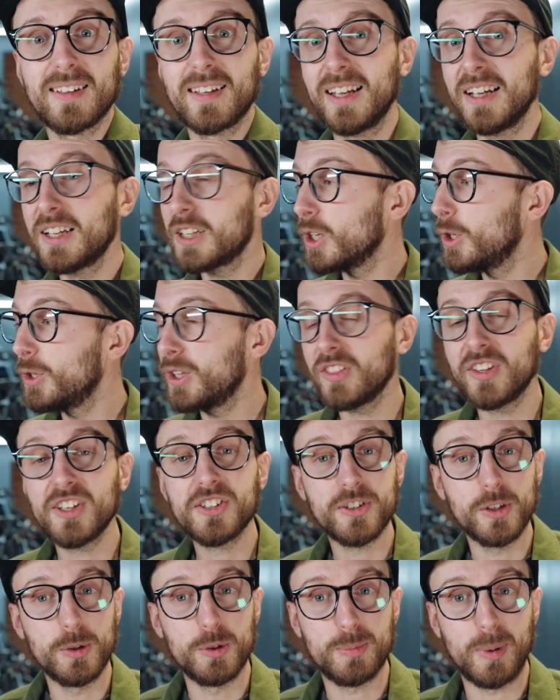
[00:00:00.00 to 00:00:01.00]
including this
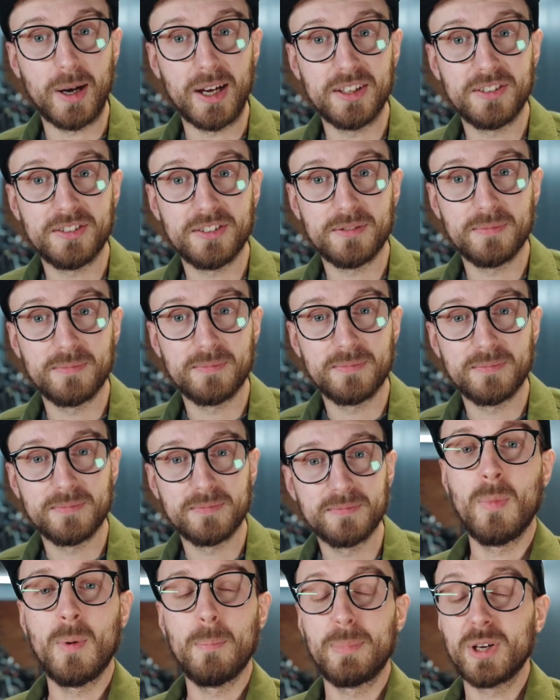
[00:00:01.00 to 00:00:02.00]
new space.
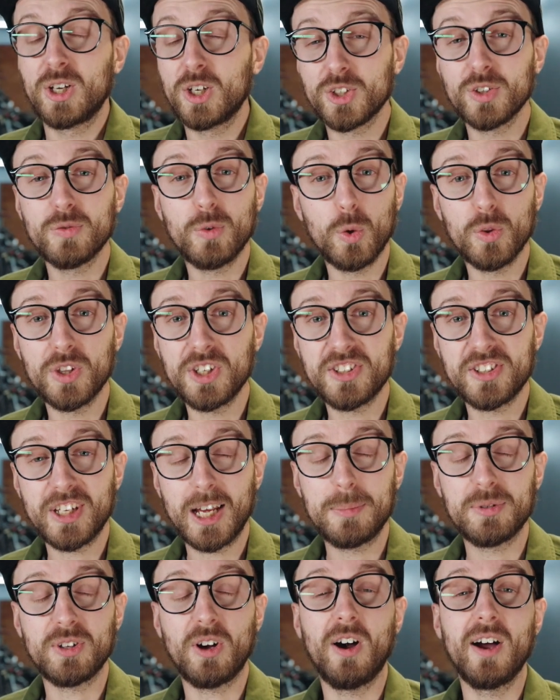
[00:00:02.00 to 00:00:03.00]
Because of all these
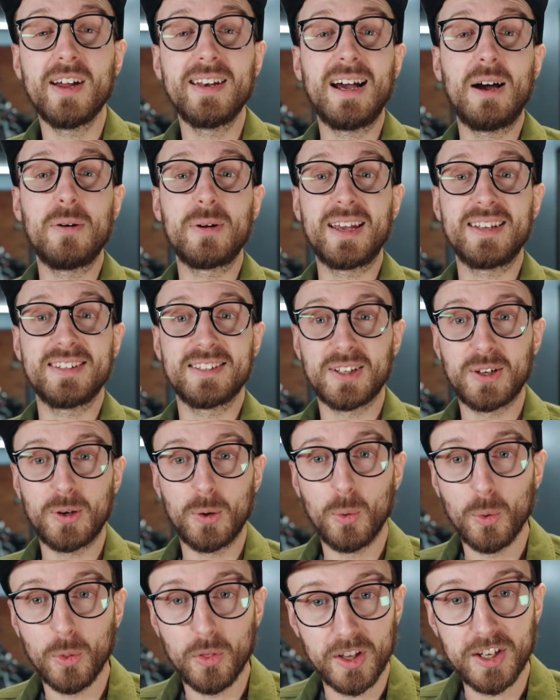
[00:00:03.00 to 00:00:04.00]
steps, I now get to
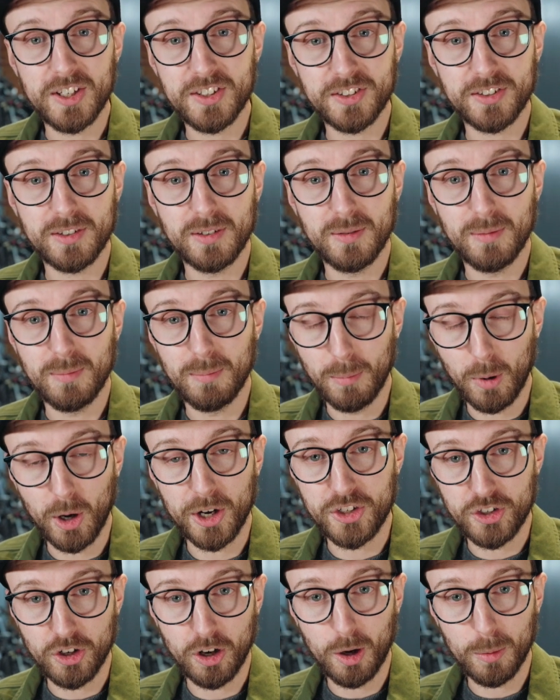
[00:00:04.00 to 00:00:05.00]
call this my
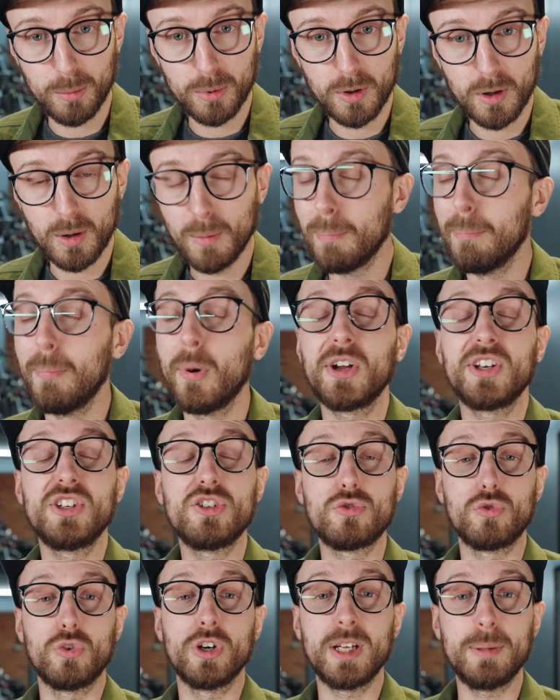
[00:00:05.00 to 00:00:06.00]
job, my
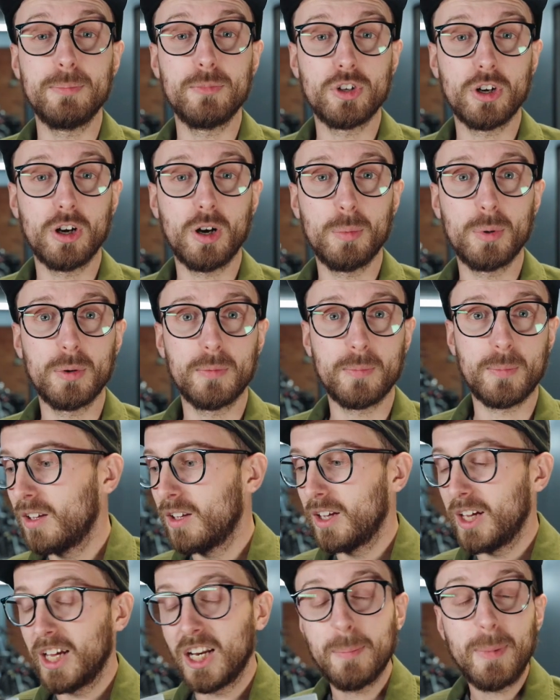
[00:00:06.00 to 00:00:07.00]
dream job.
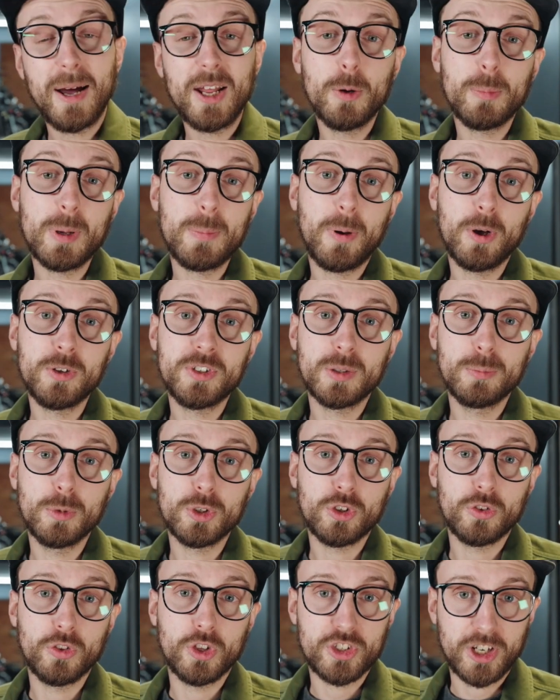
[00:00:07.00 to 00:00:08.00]
And I may not be posting much
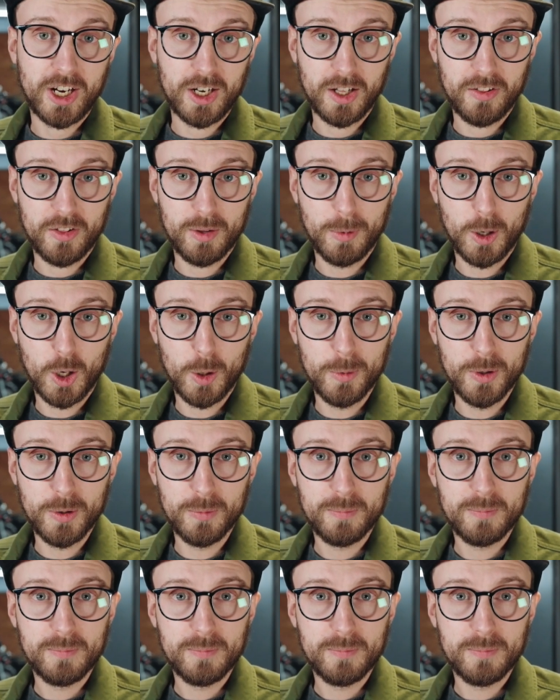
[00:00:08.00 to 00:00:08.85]
on the channel at the moment,